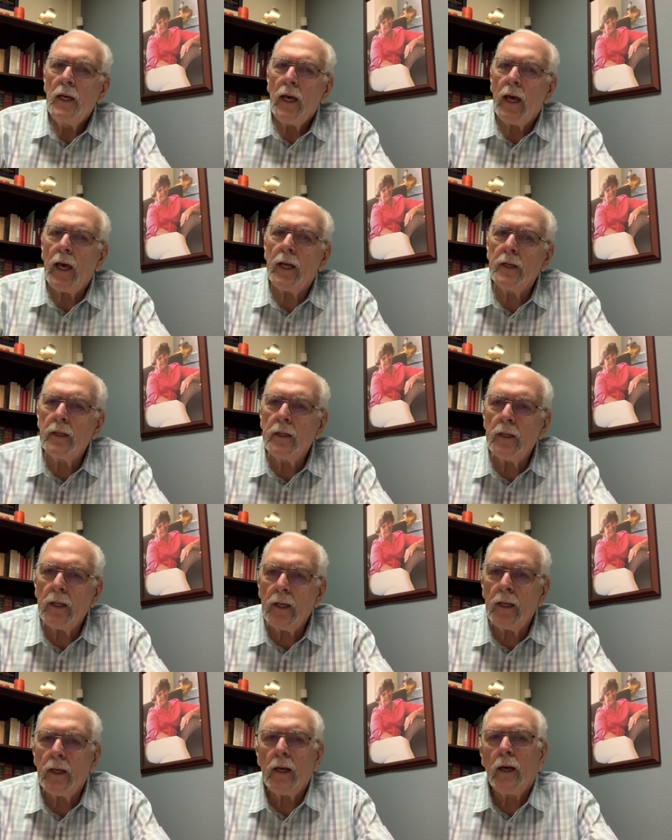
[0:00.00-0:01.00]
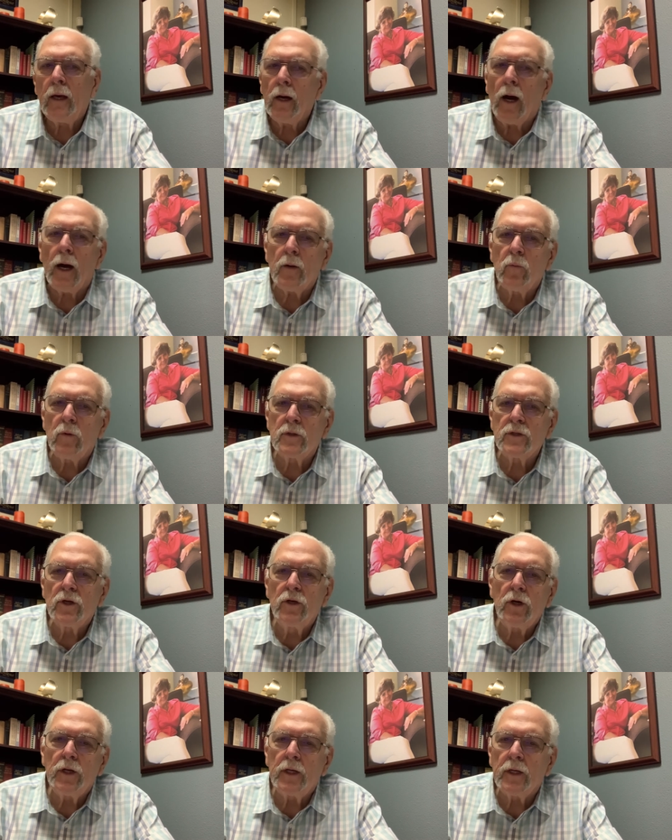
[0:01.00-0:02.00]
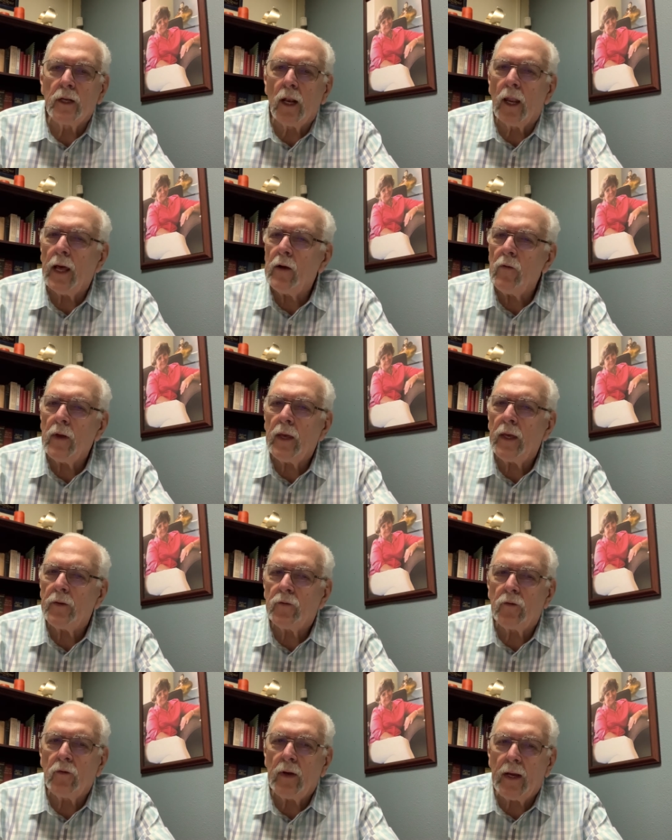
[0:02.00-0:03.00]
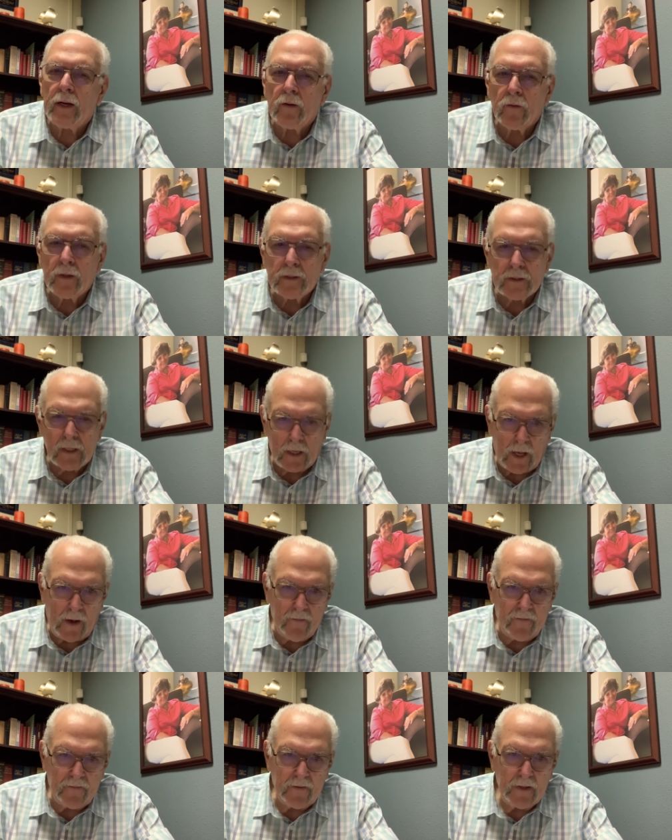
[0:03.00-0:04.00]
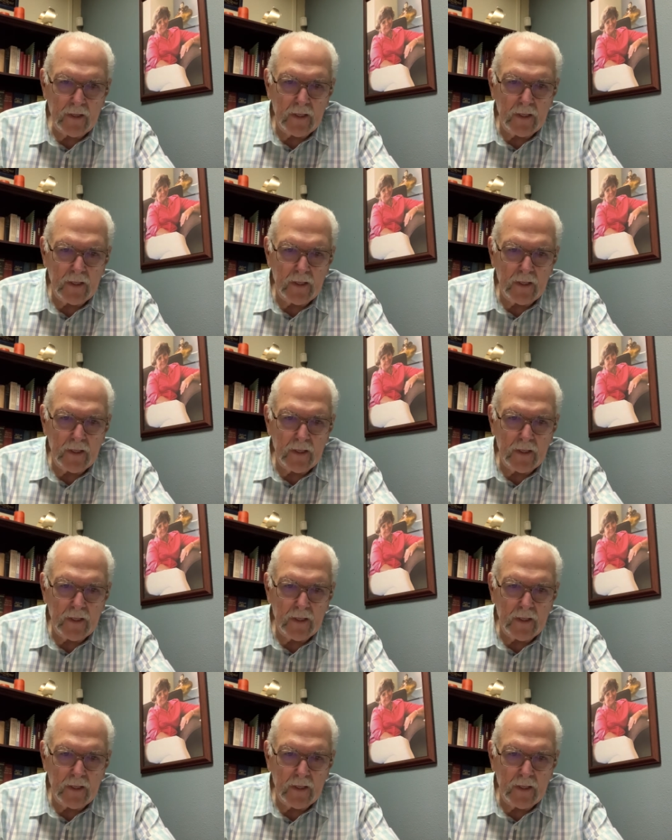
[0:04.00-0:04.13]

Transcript: and God was good in allowing it to enter his life.